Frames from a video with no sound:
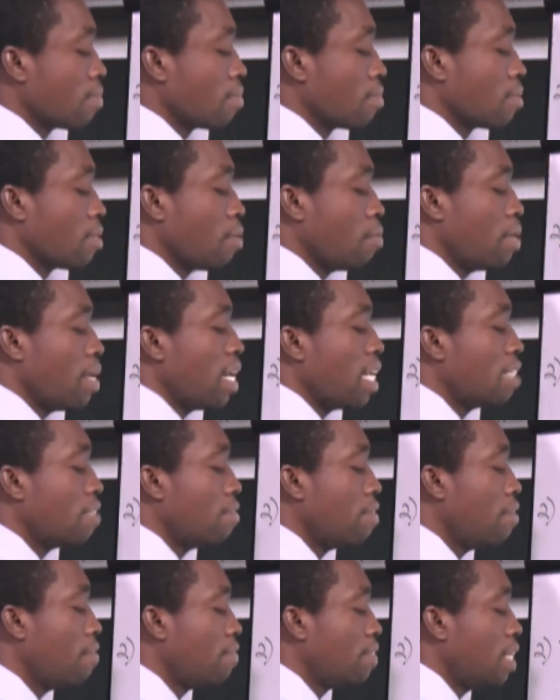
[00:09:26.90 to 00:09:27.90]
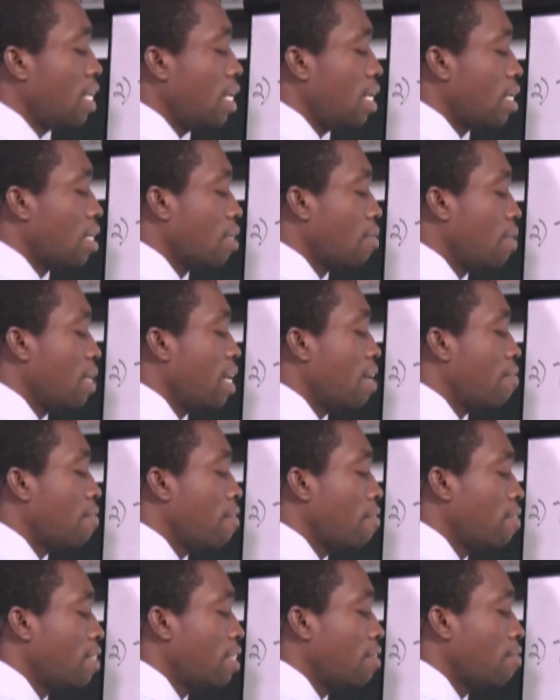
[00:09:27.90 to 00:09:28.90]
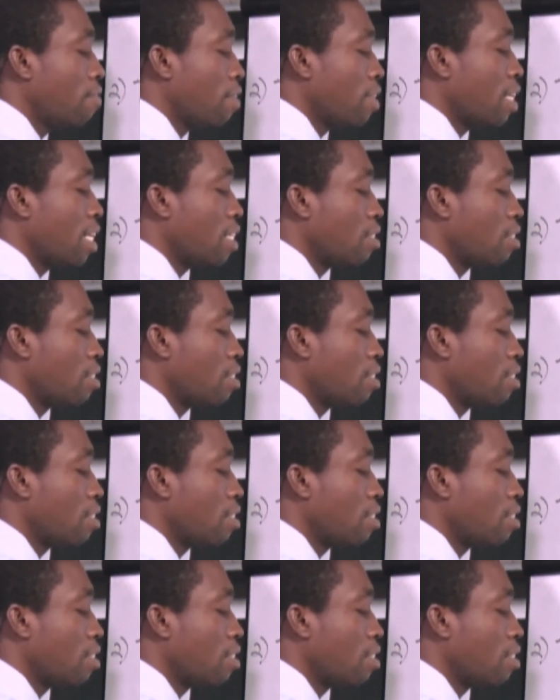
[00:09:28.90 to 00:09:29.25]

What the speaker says: We get 15 for that.